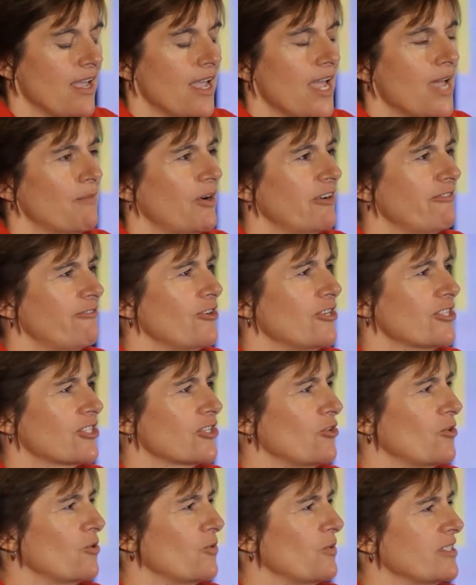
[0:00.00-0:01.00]
And my first
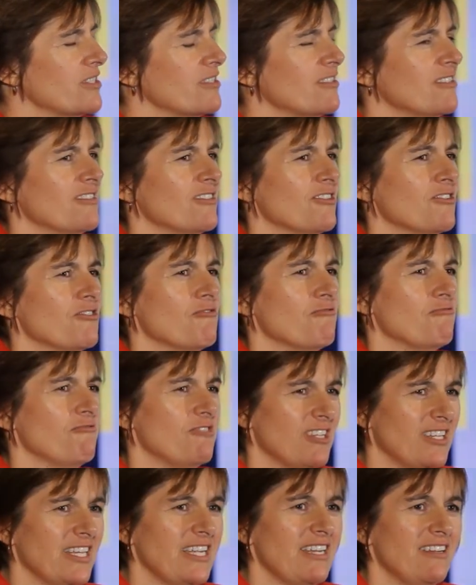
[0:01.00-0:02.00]
thought was,
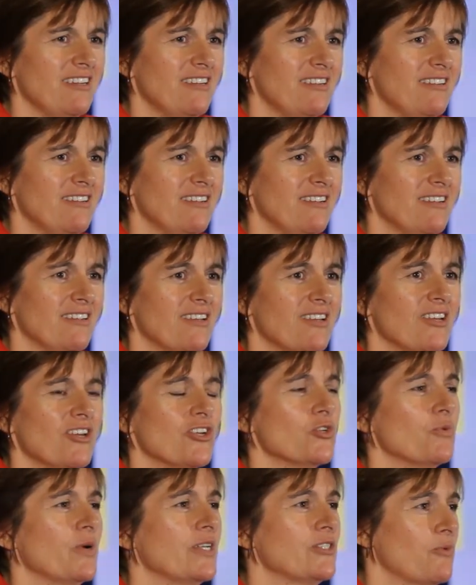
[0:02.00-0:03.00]
really?
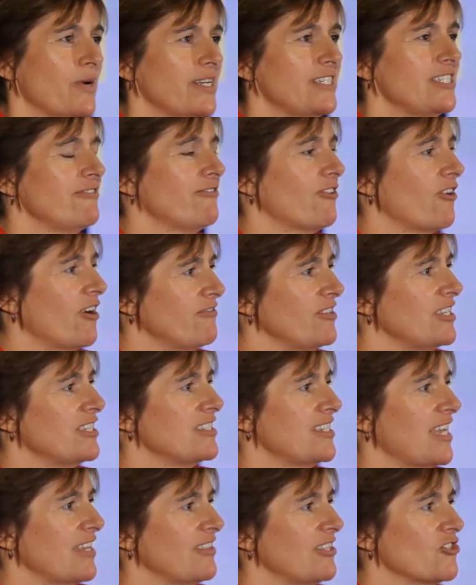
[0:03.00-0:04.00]
We're 25 years
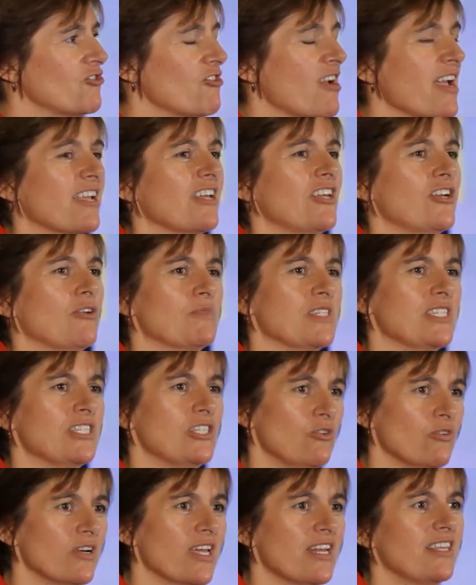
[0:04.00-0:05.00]
down the track and I'm
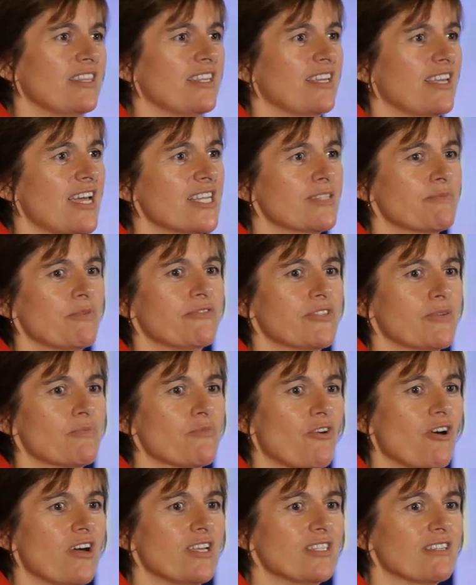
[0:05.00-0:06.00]
still getting the gasp of
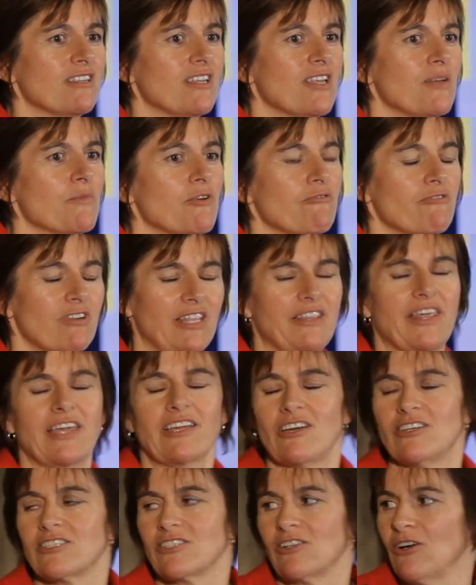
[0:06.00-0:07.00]
surprise? But really that
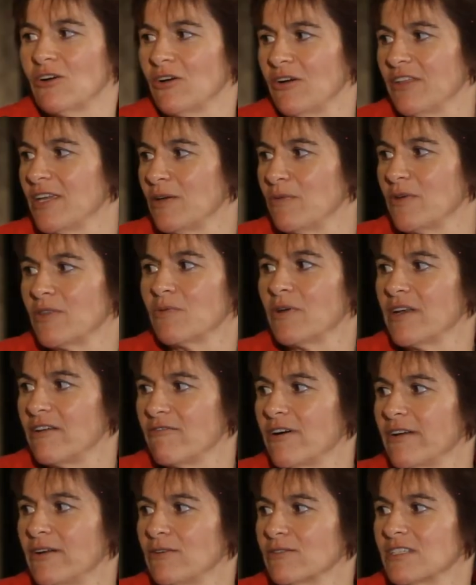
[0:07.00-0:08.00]
goes along, I think, with what
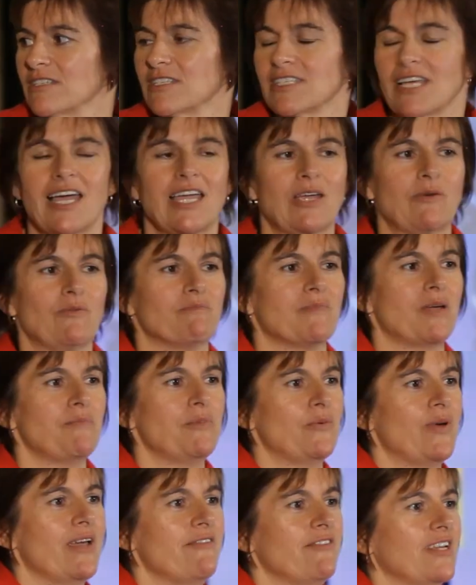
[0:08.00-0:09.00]
everyone else is saying.
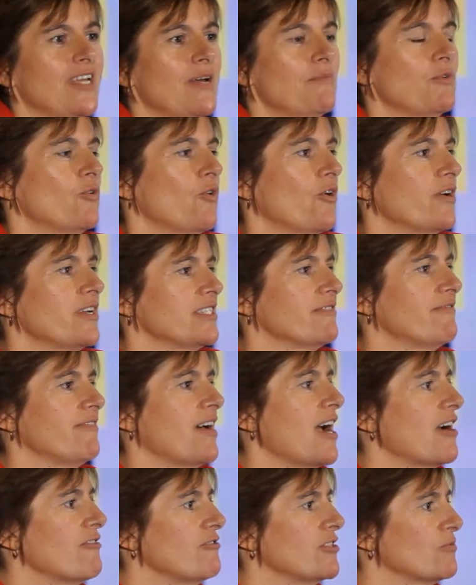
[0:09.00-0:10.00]
Maybe we haven't come quite as
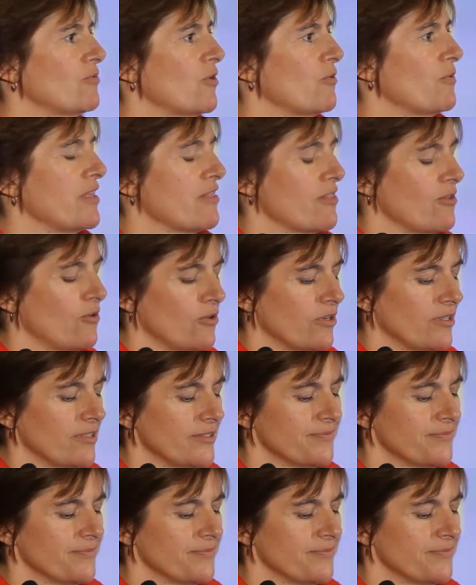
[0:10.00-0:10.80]
far as what we thought.